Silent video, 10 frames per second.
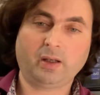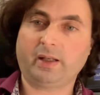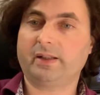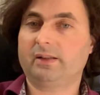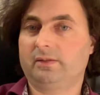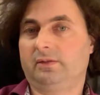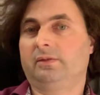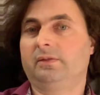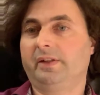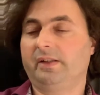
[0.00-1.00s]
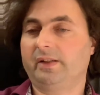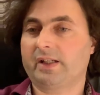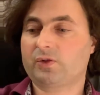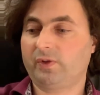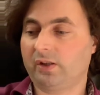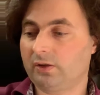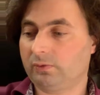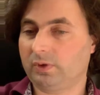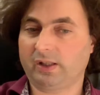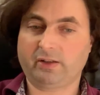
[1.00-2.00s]
And then in the next video
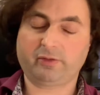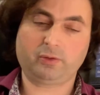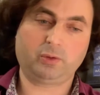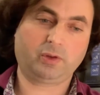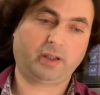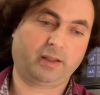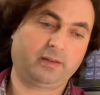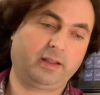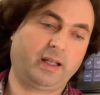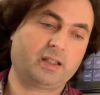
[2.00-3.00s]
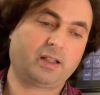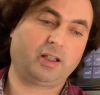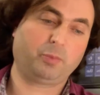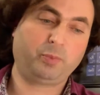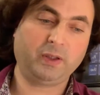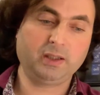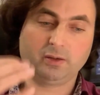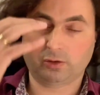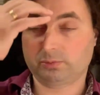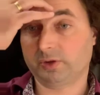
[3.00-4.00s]
we'll have a look at an S and a P
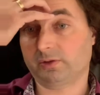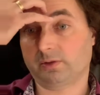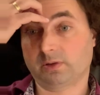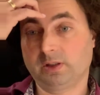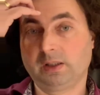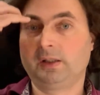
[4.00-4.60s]
orbital,